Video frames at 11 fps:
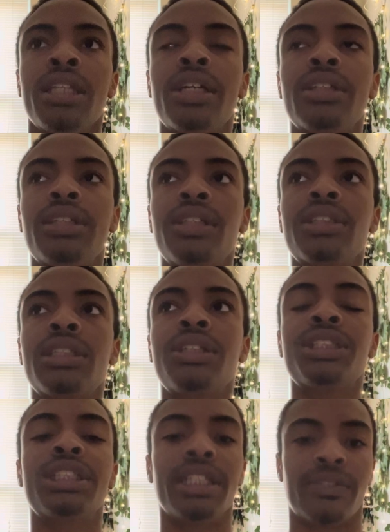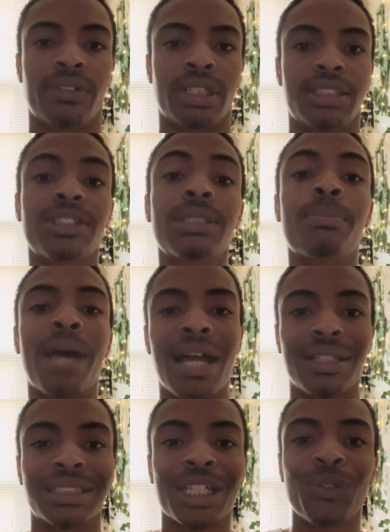There's a difference. There's a
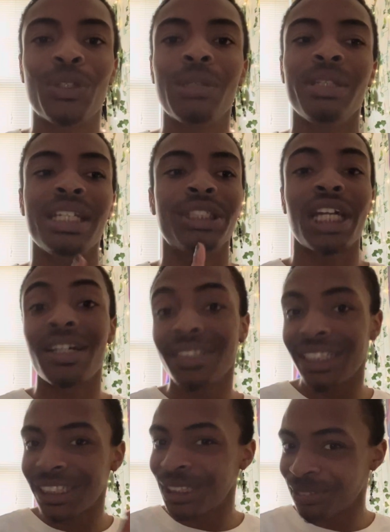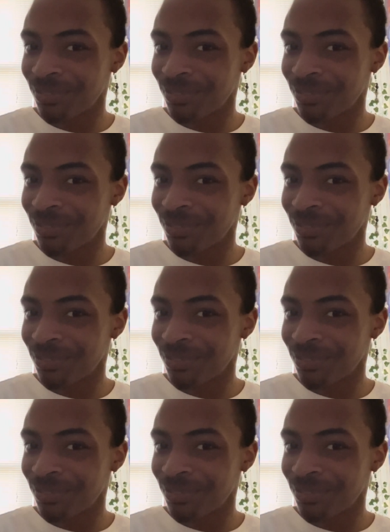balance. Like, you could be childish